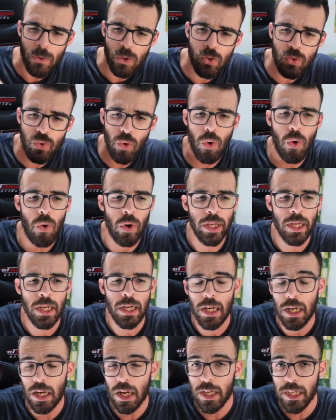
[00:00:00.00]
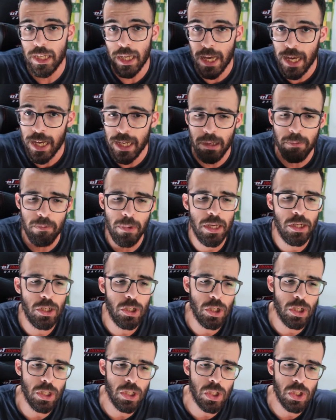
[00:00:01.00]
drawing-like
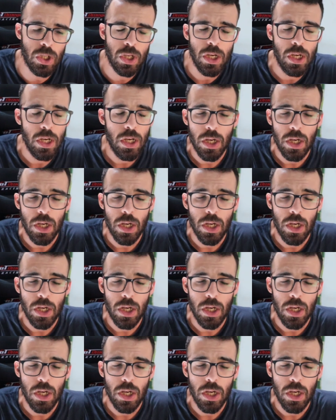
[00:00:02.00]
animations.